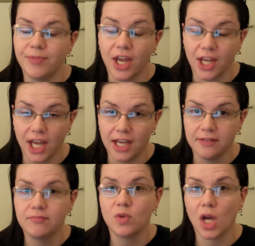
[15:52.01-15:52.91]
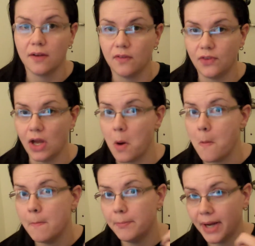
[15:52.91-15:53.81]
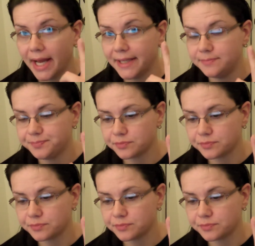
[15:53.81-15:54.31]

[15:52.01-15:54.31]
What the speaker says: Again, kind of a fail, but